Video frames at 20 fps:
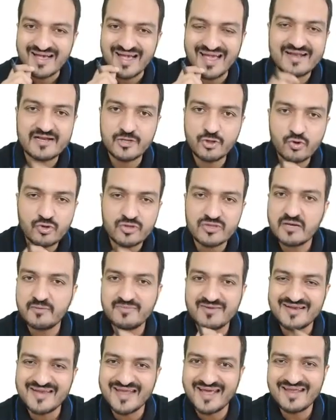it took
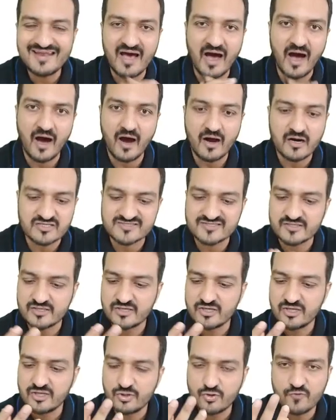them 10 hours
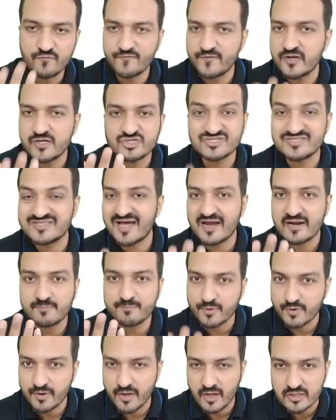to finish that
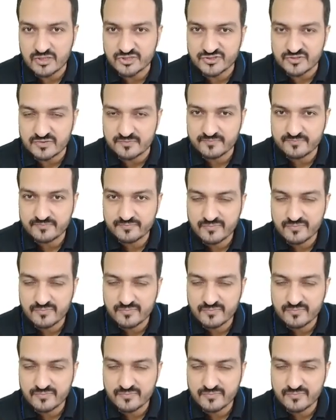production.